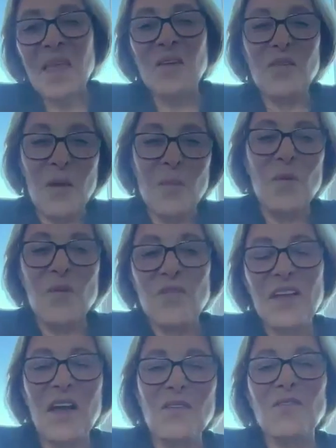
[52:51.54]

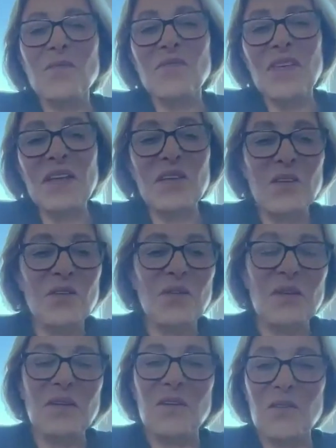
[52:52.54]
moving on from failure
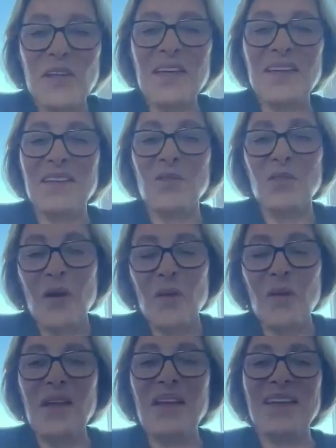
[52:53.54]
and learning and
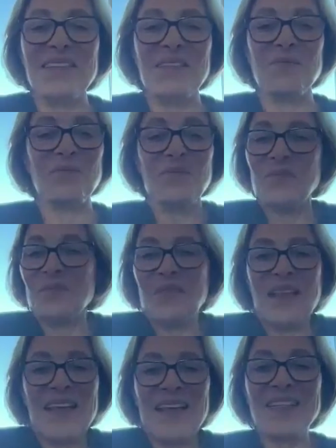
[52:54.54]
growing. And
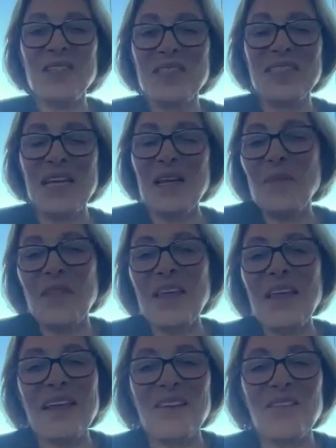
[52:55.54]
it's the same
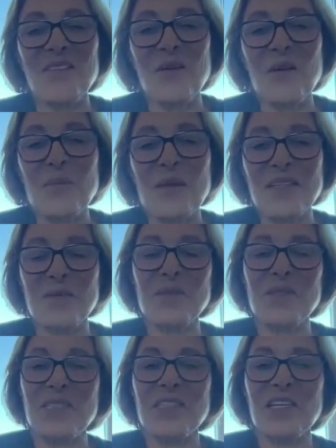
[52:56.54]
thing, it makes them
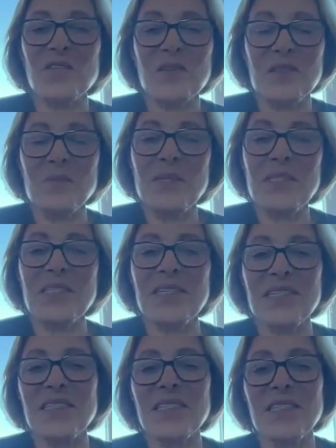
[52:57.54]
successful in
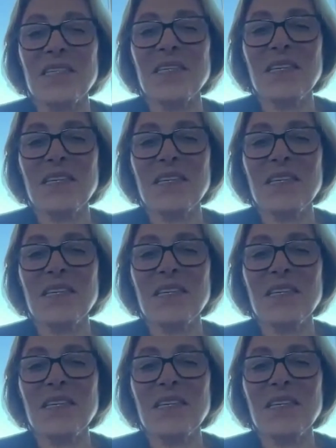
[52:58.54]
business.